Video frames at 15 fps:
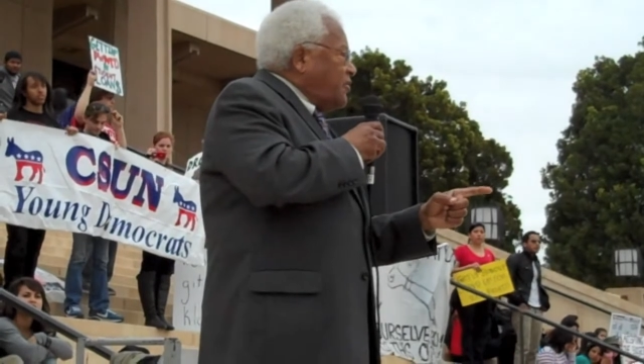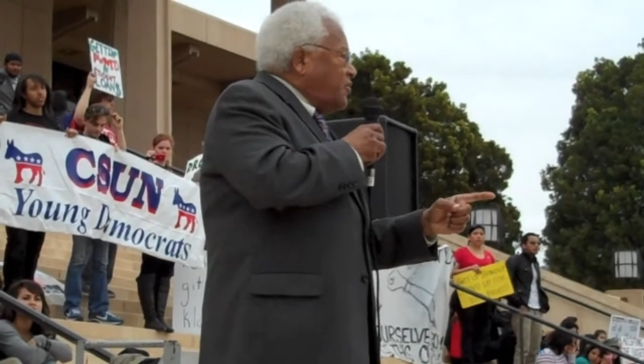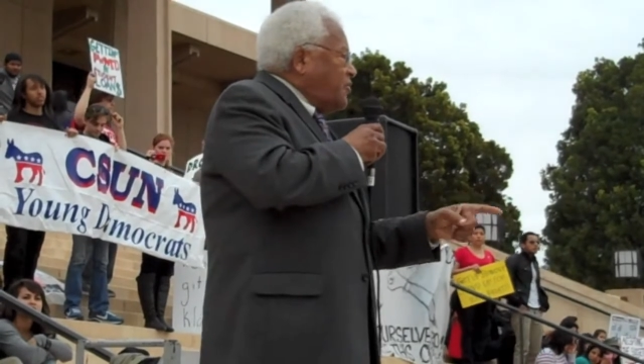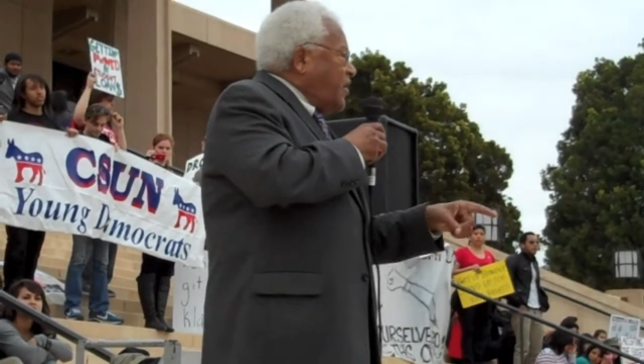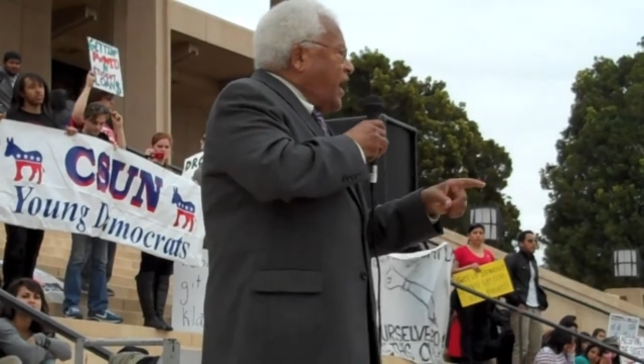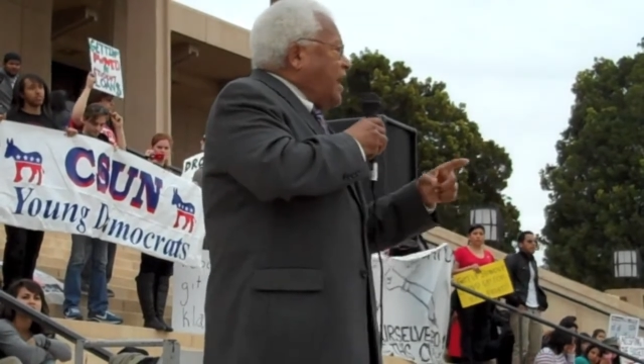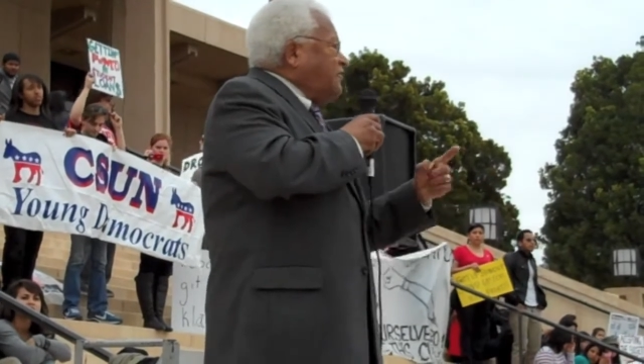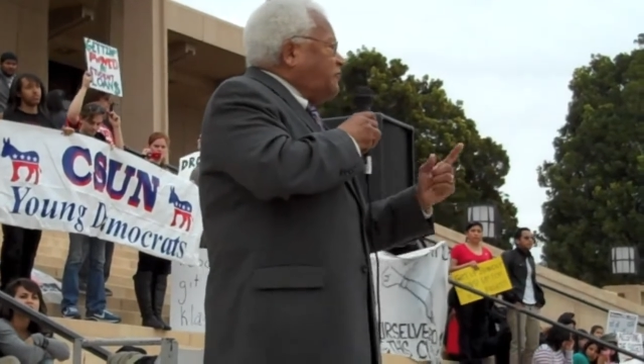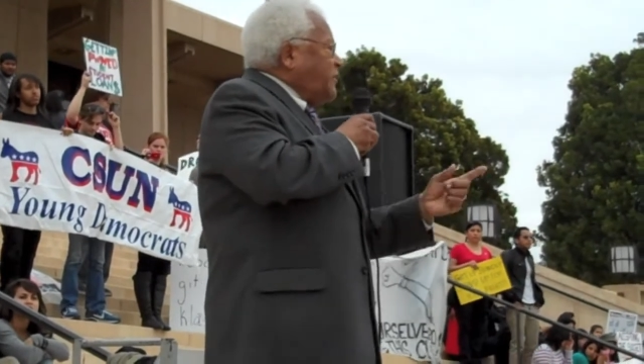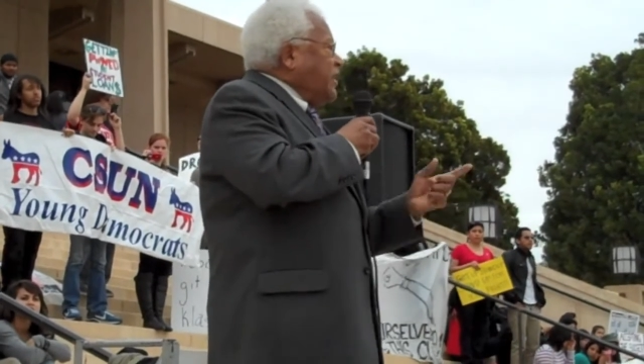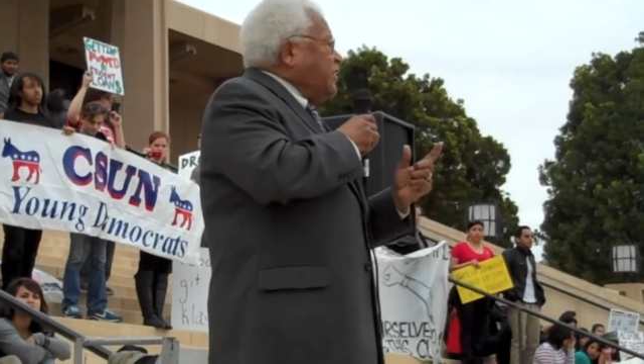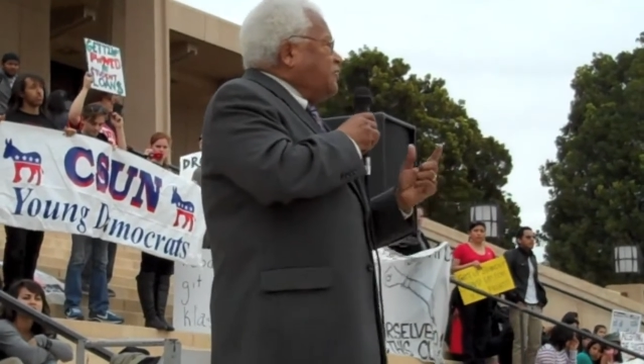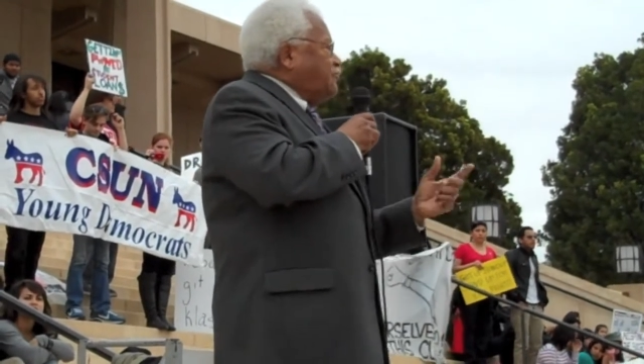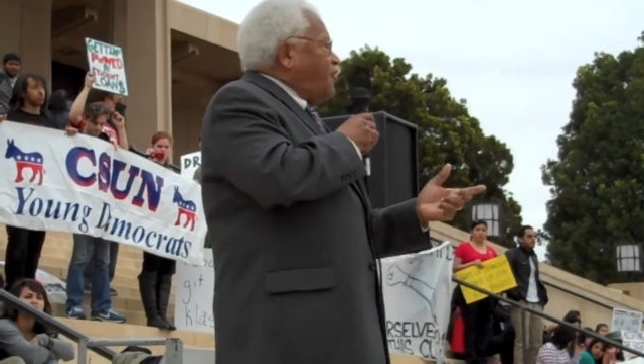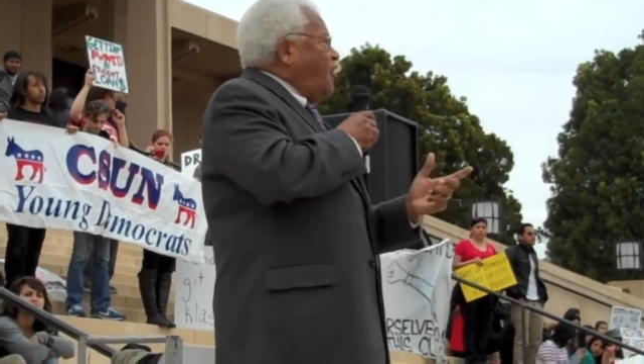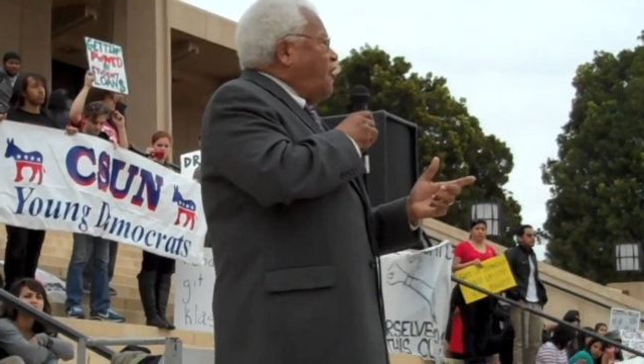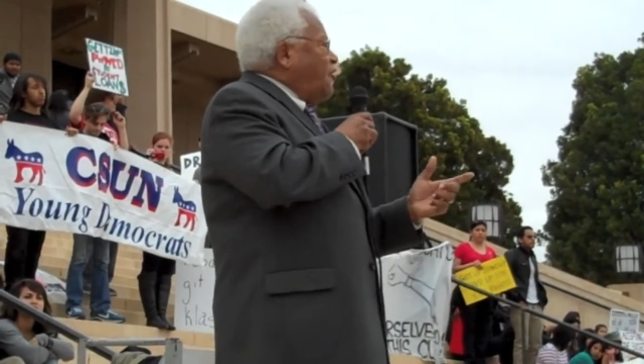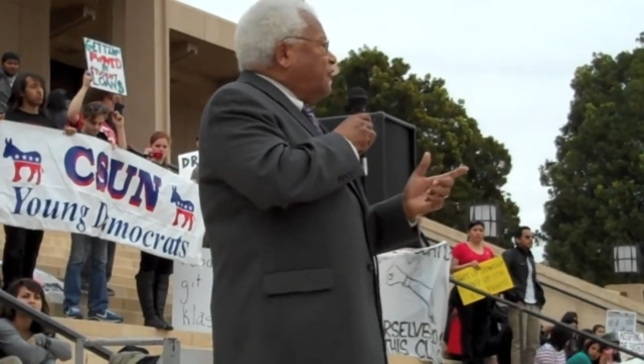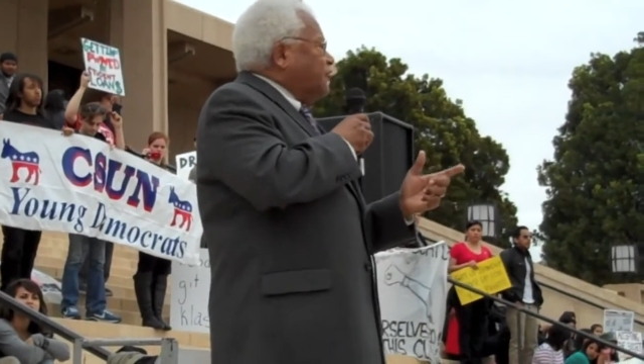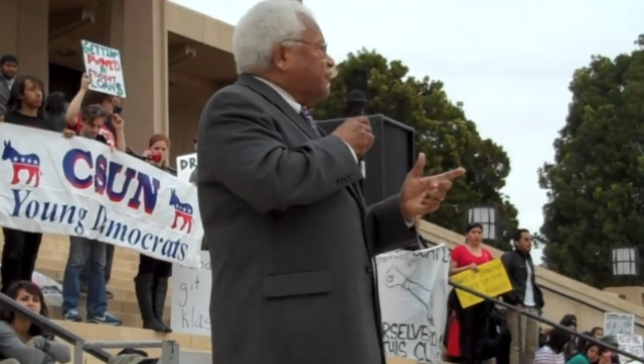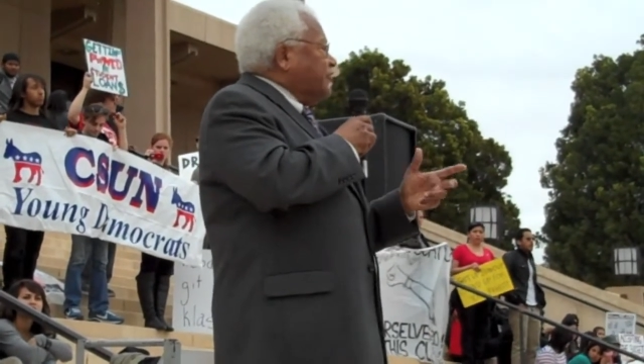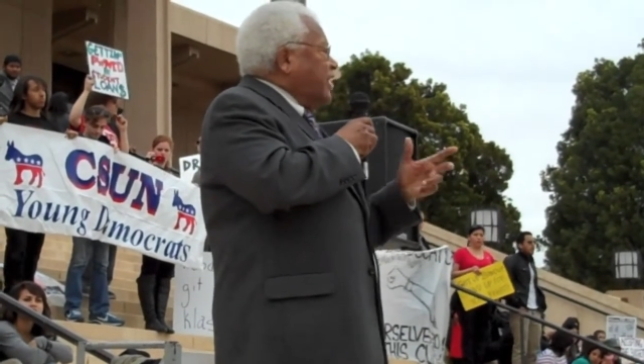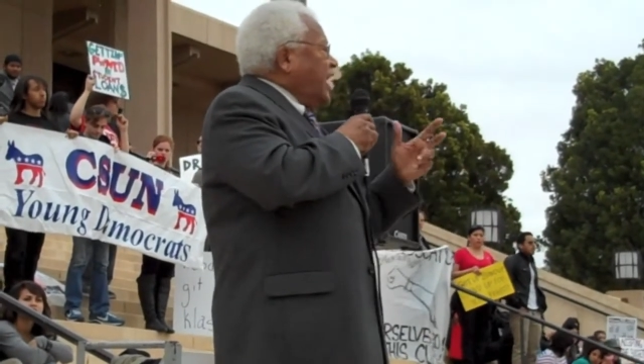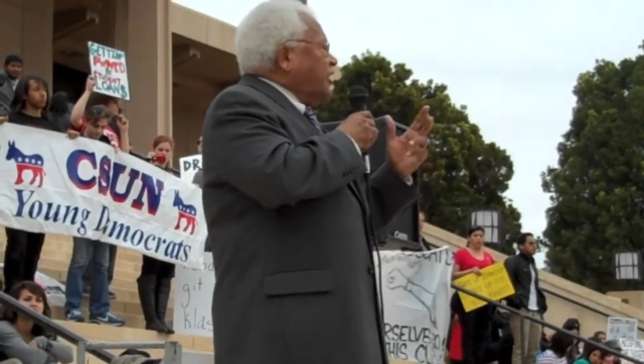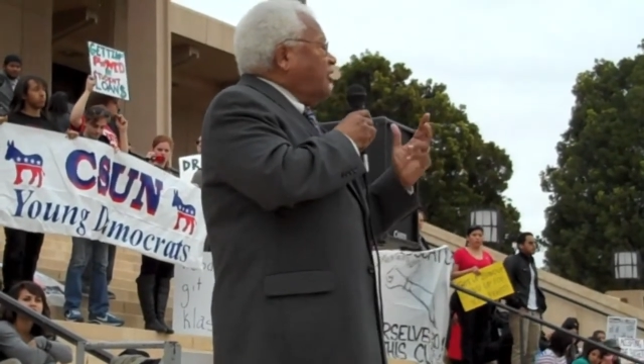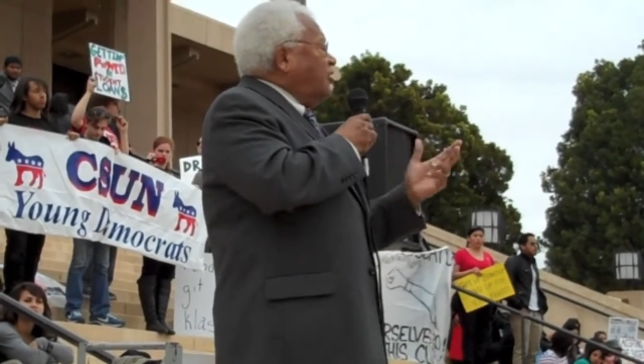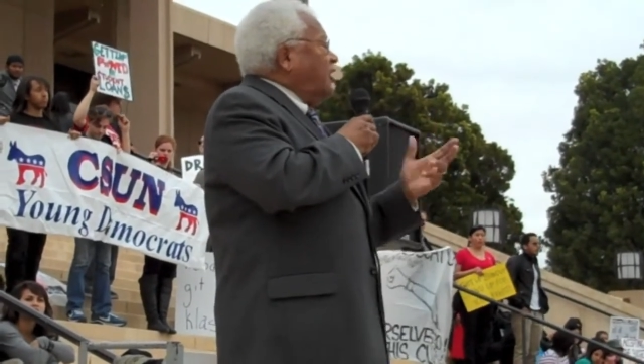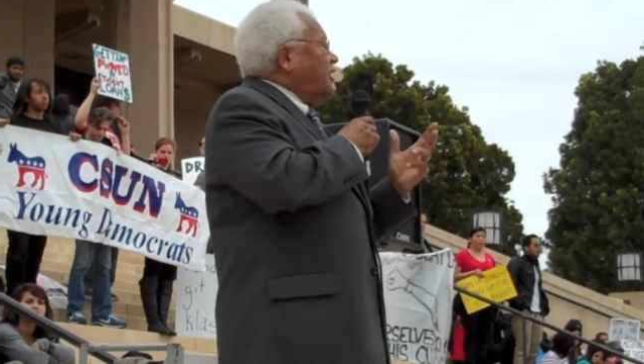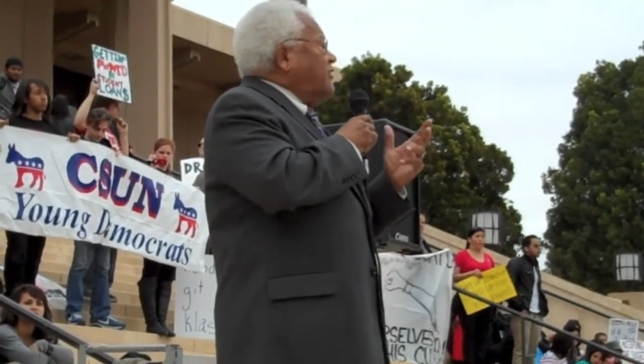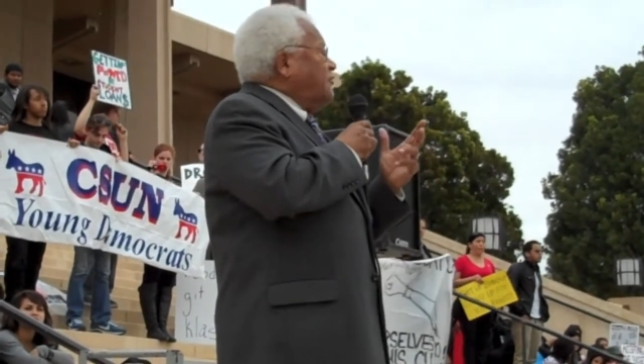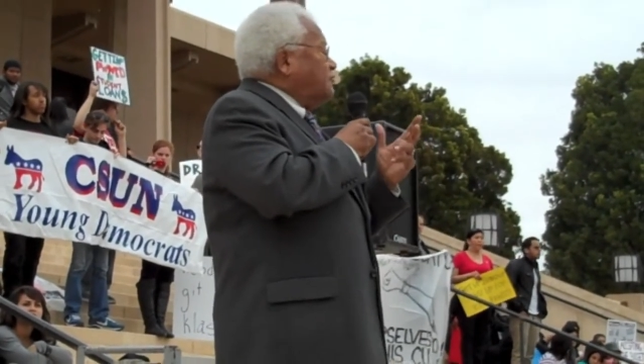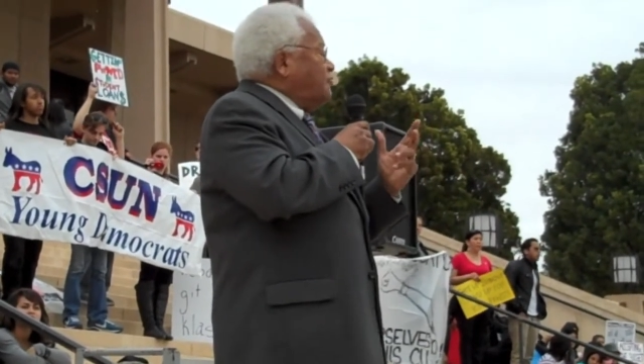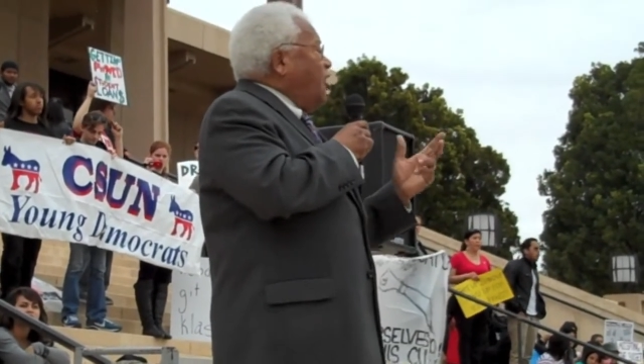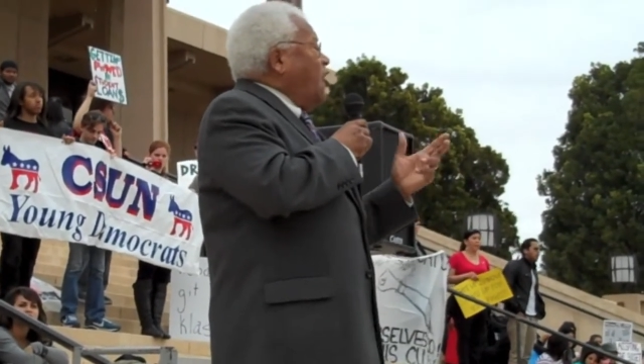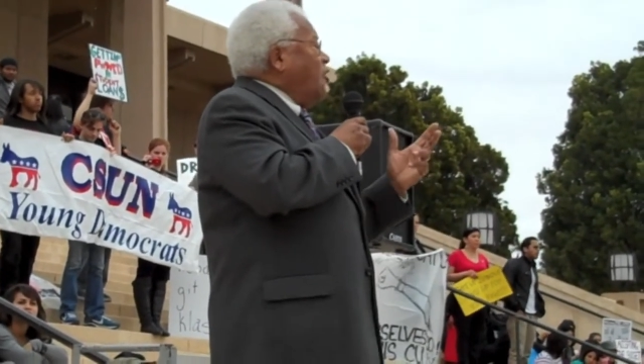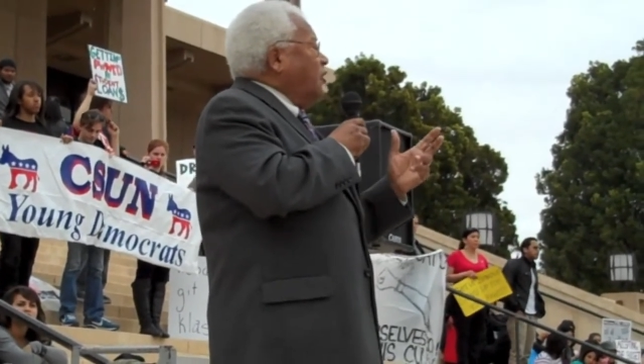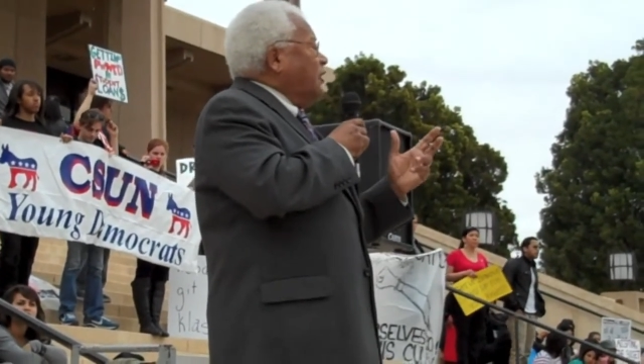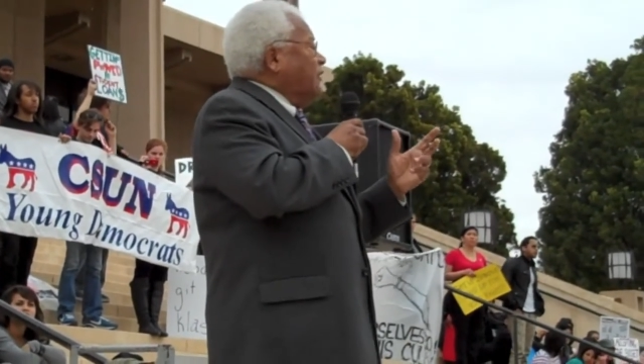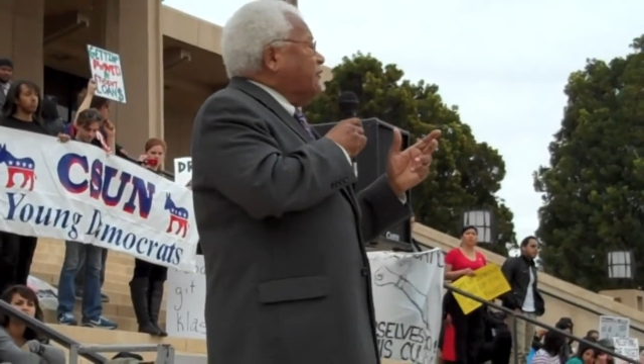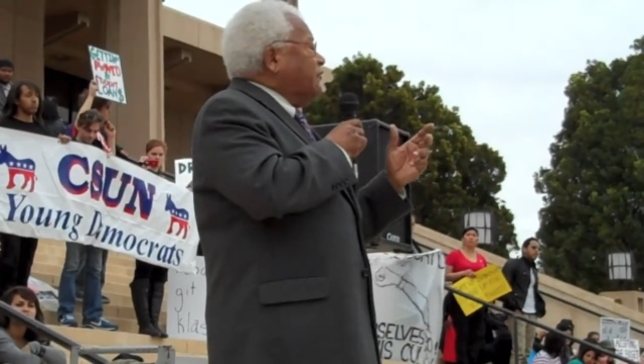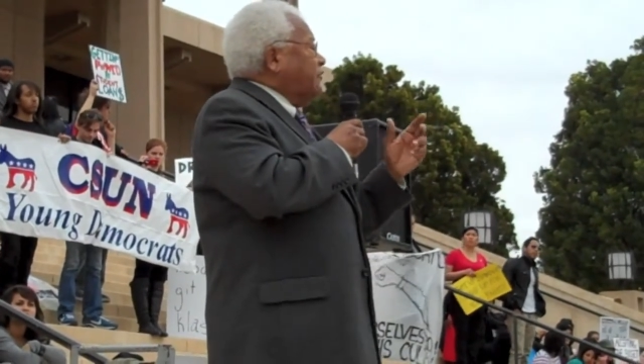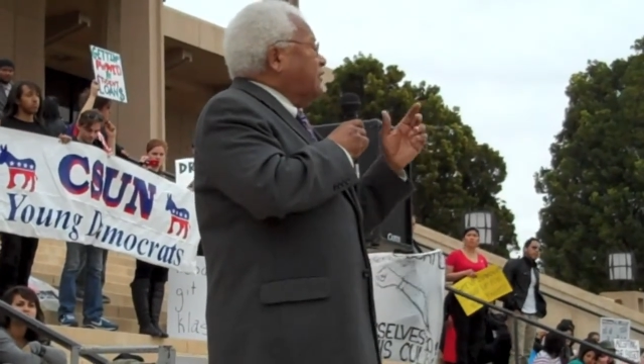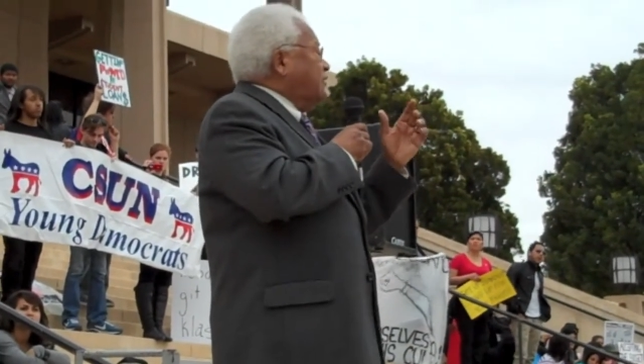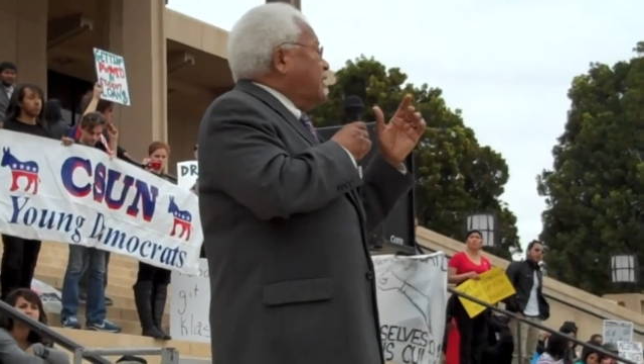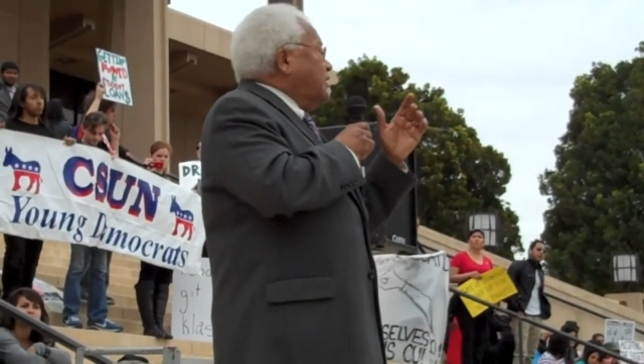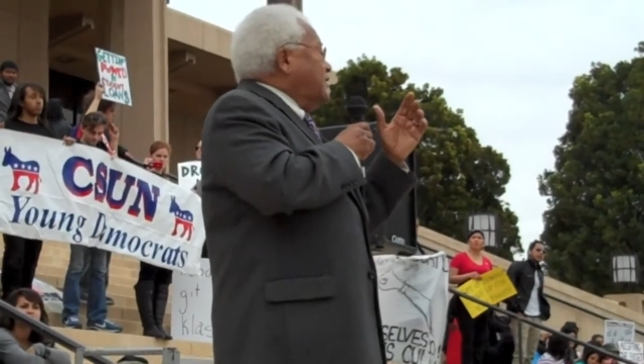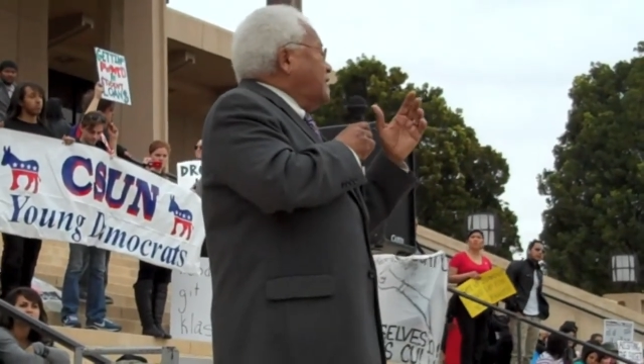who have many roles, not only the role as